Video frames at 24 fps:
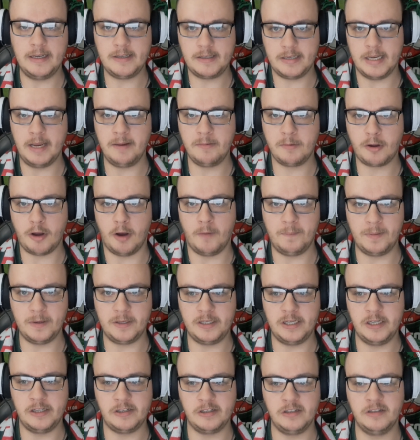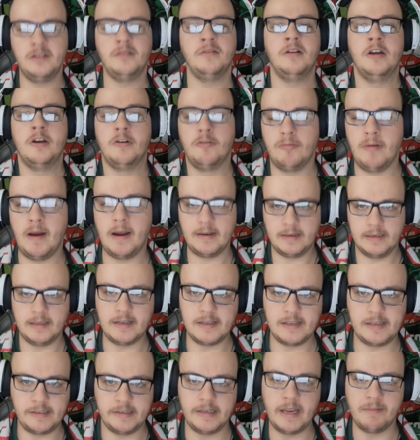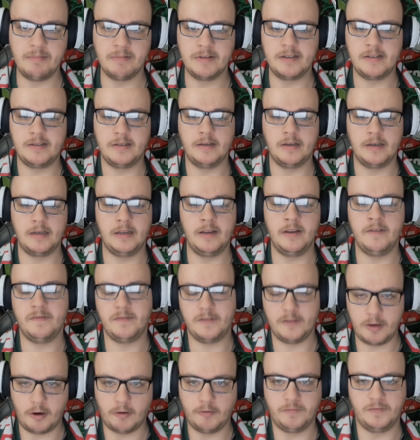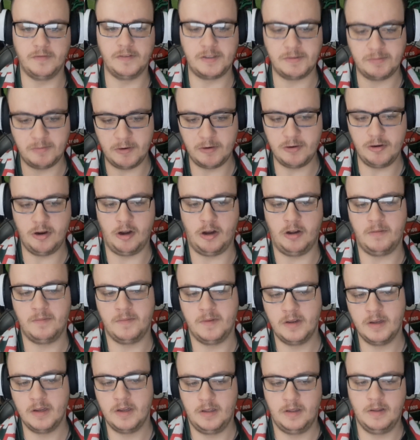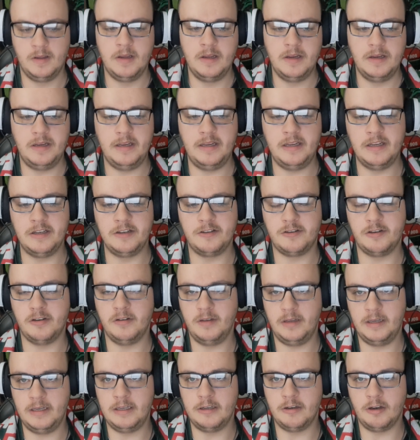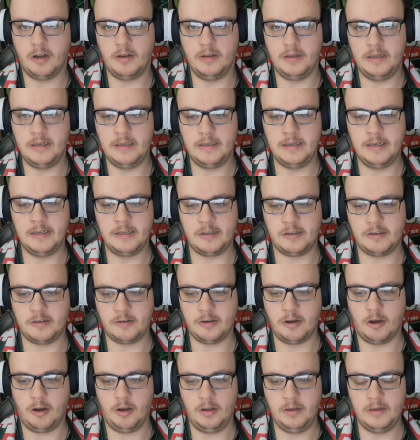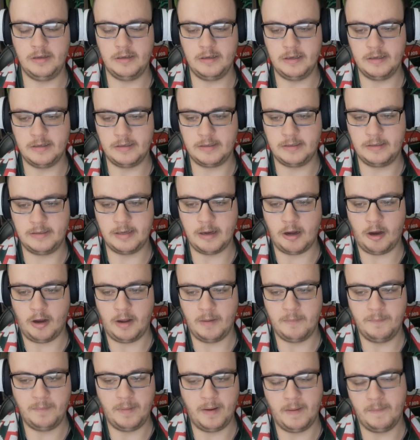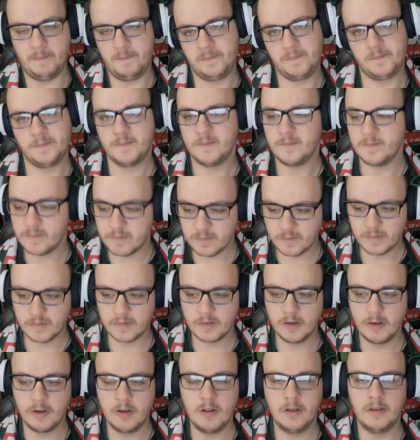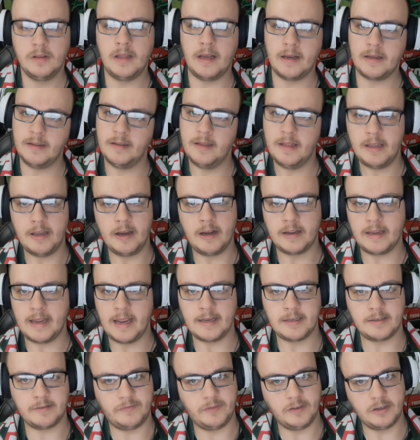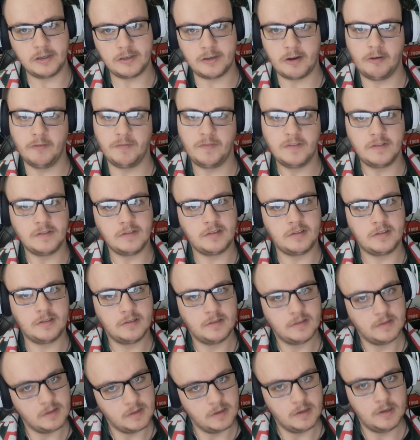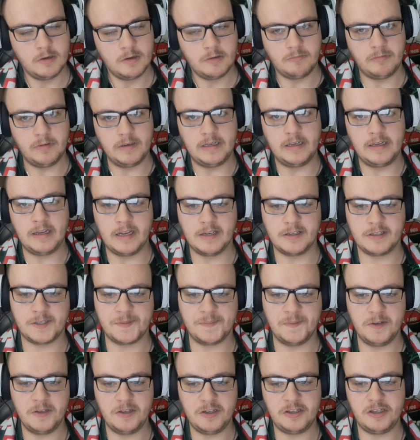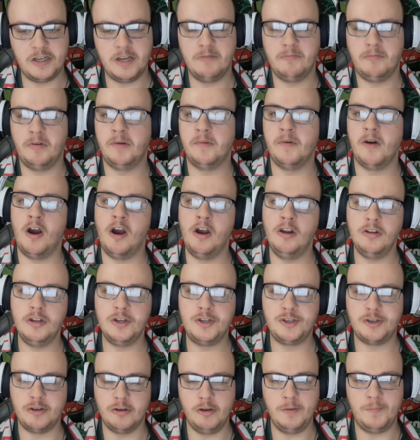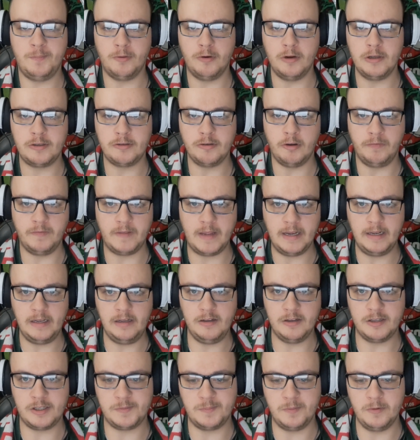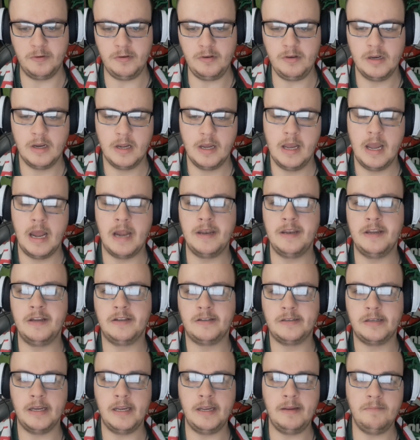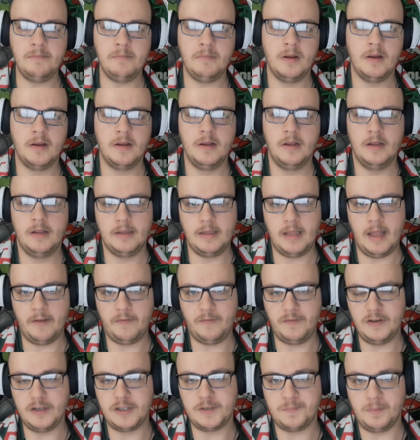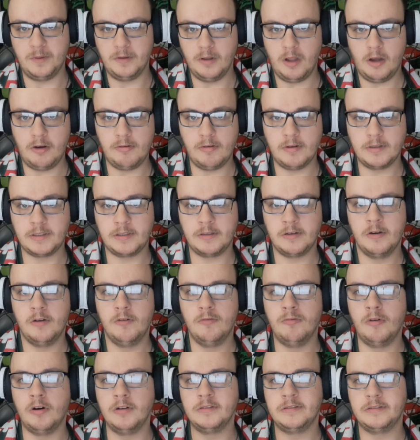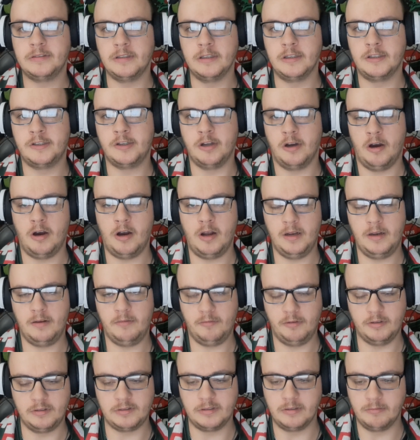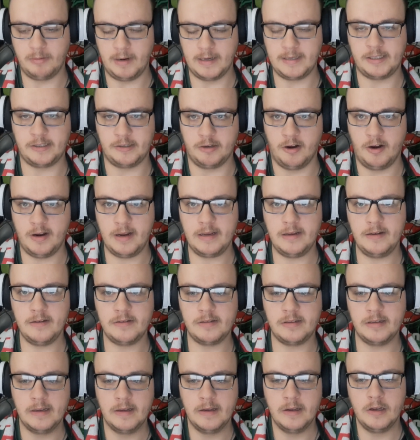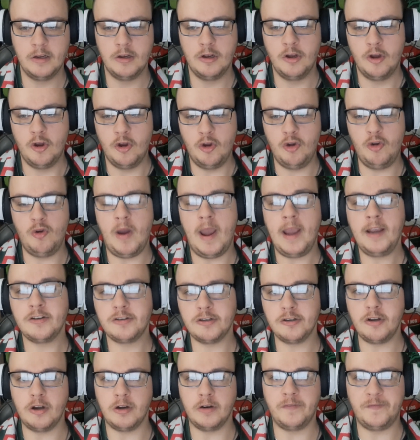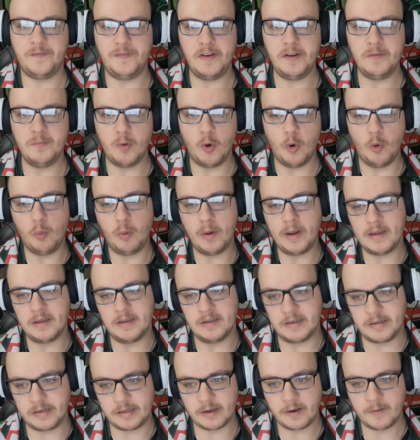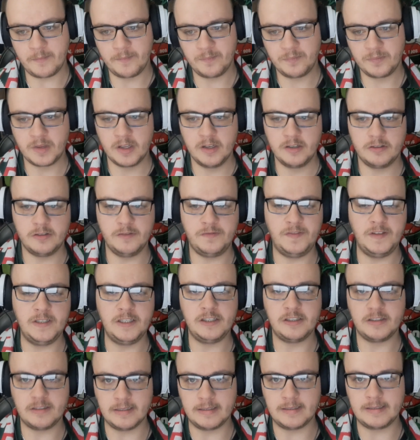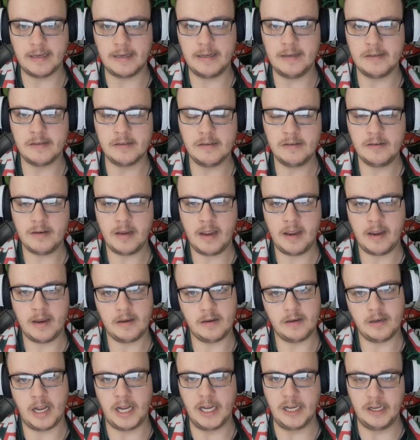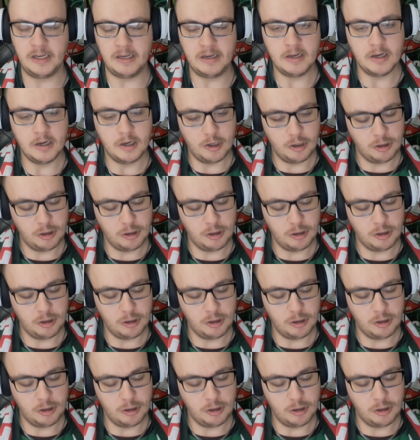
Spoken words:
team competition rather than 17. If Dolphins were not in this time, but luckily, I guess for the Dolphins, we didn't get the spoon this year. We were only 2 points off getting the spoon, and the team that finished below us was the West Tigers, who actually got a few more wins to finish the season, and they